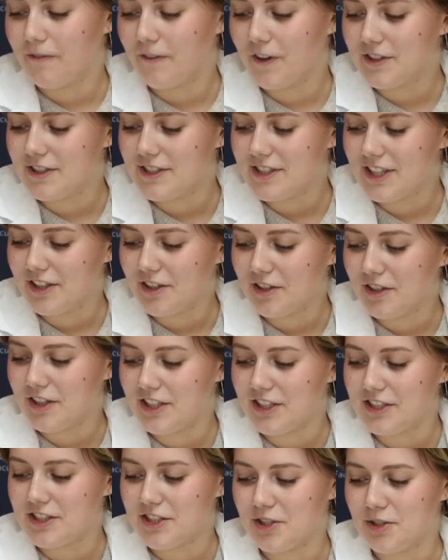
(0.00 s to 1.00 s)
first thing you're
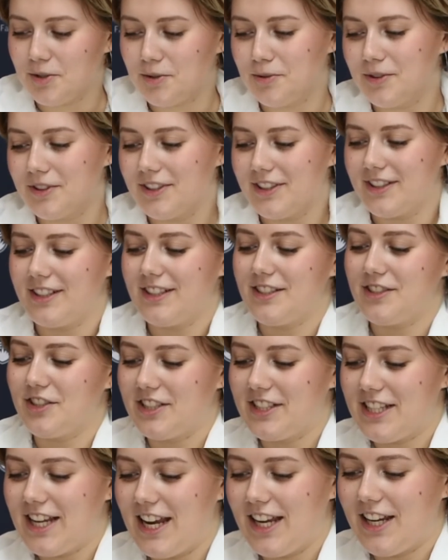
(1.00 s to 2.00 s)
going to do is you're going
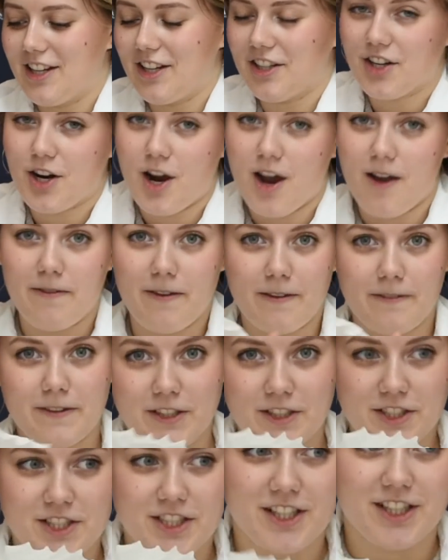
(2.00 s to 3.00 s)
to take your coffee
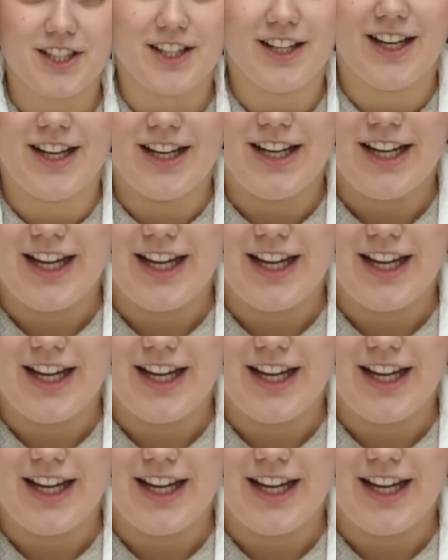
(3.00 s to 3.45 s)
filter